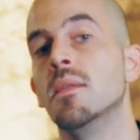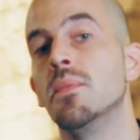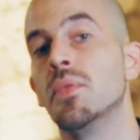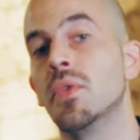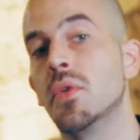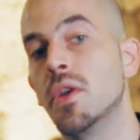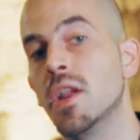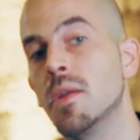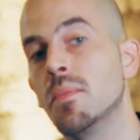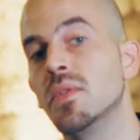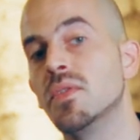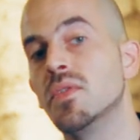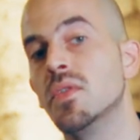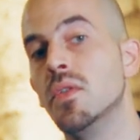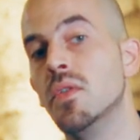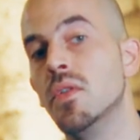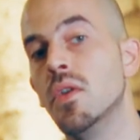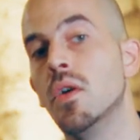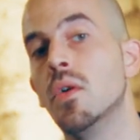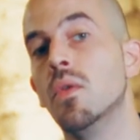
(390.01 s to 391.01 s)
they're able to
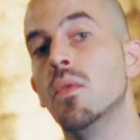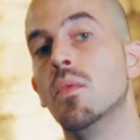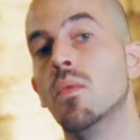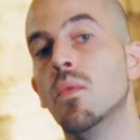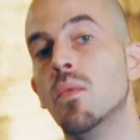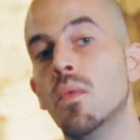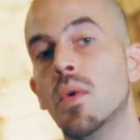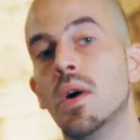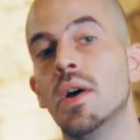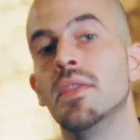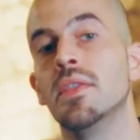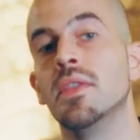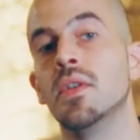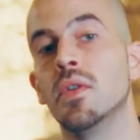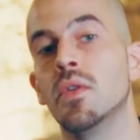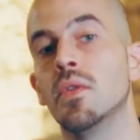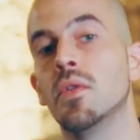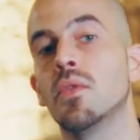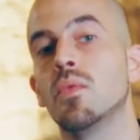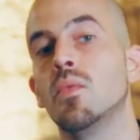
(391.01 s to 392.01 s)
know what the
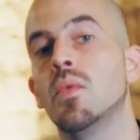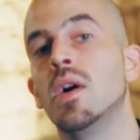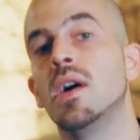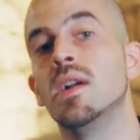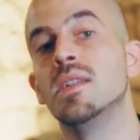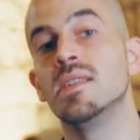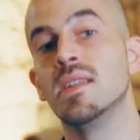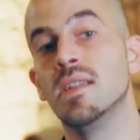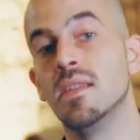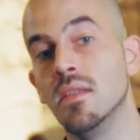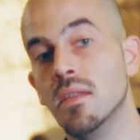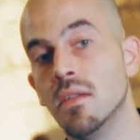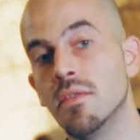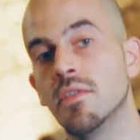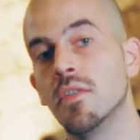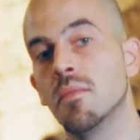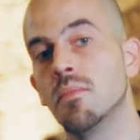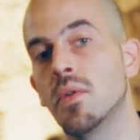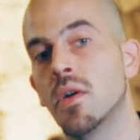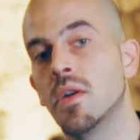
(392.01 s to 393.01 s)
earth wants in
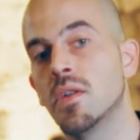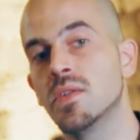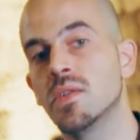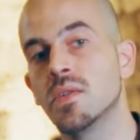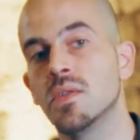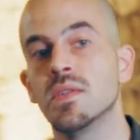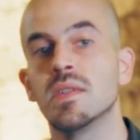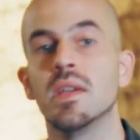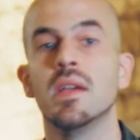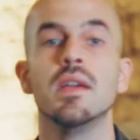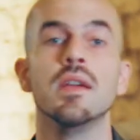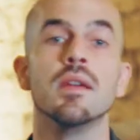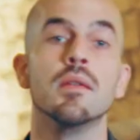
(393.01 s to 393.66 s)
different parcels,